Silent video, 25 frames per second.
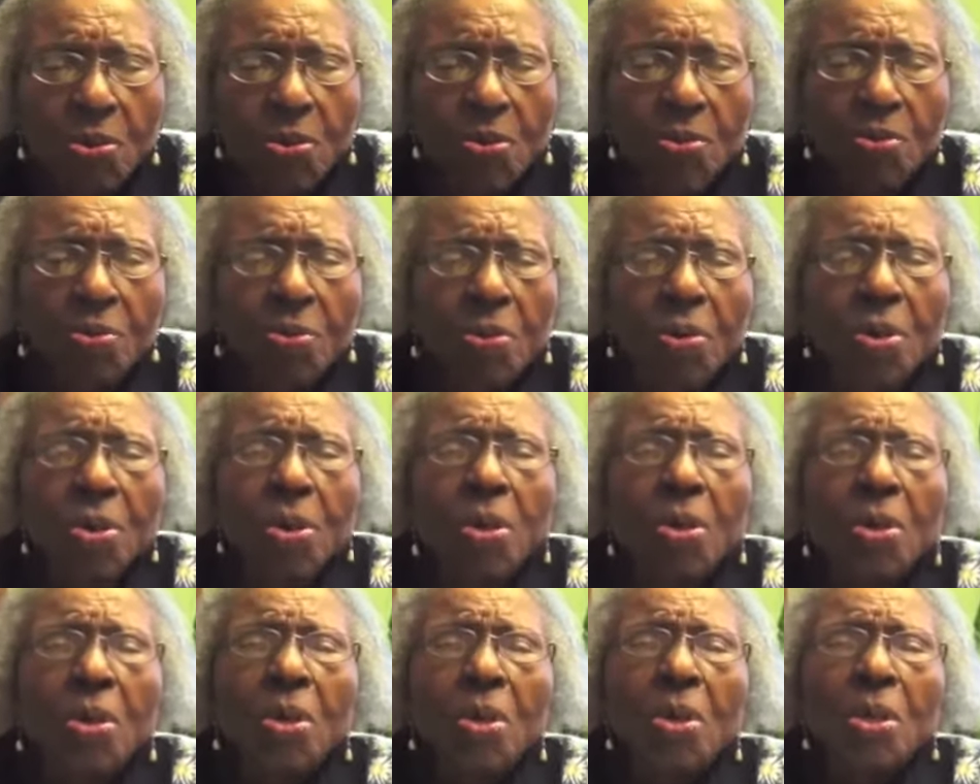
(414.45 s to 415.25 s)

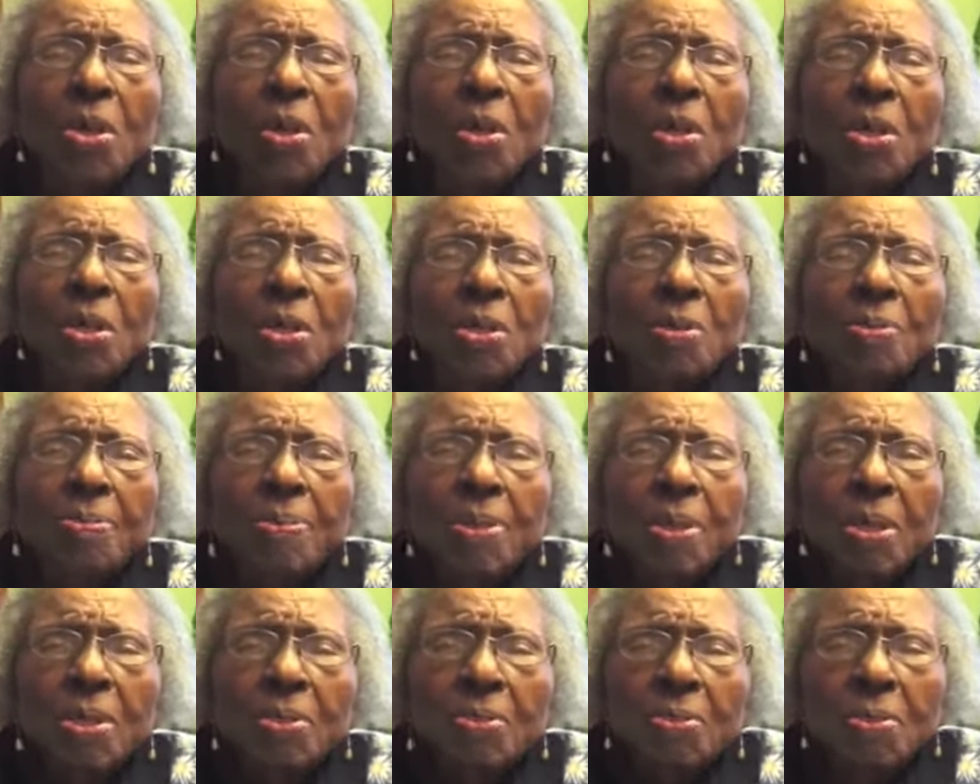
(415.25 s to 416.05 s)
And
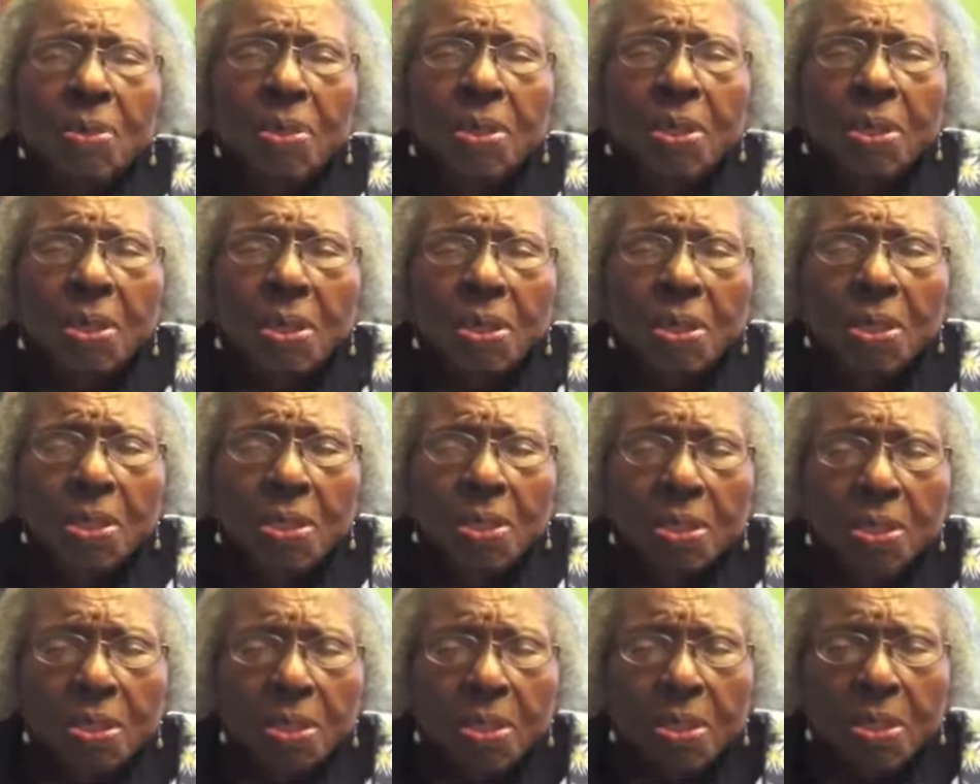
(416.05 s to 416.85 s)
mother would tell
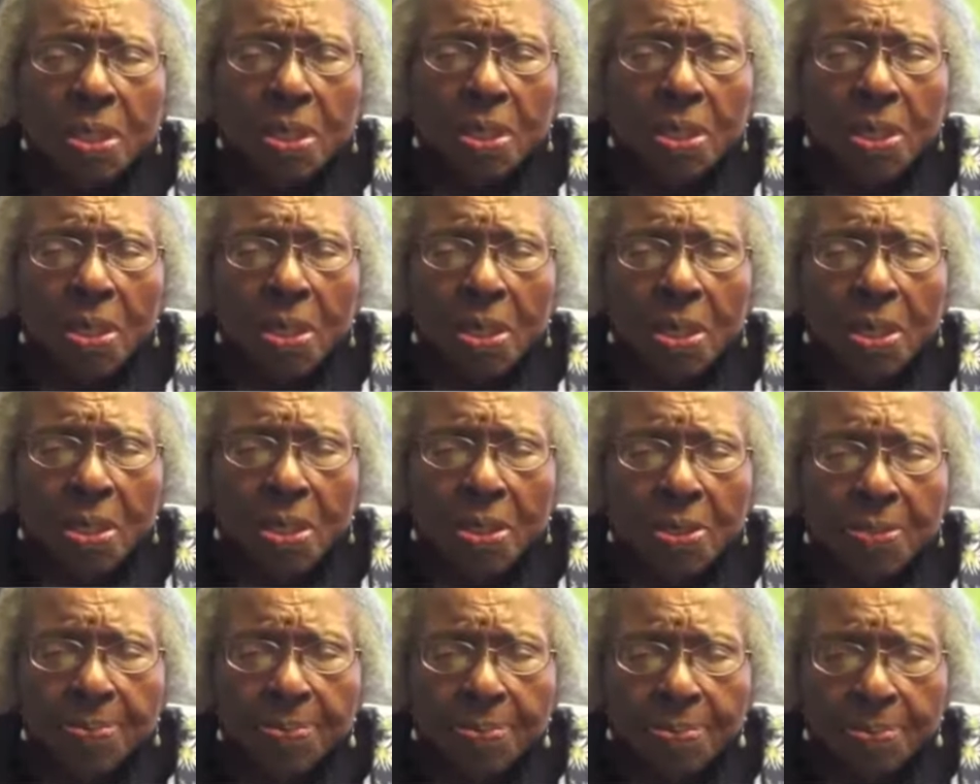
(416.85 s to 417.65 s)
us,
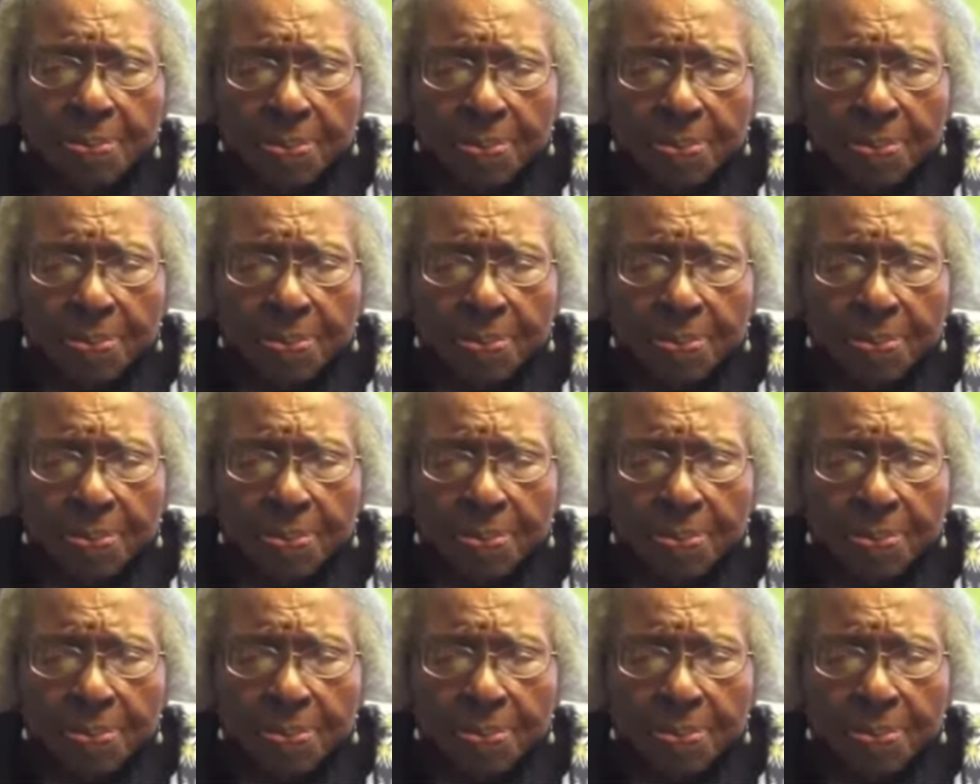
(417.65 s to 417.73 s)
uh,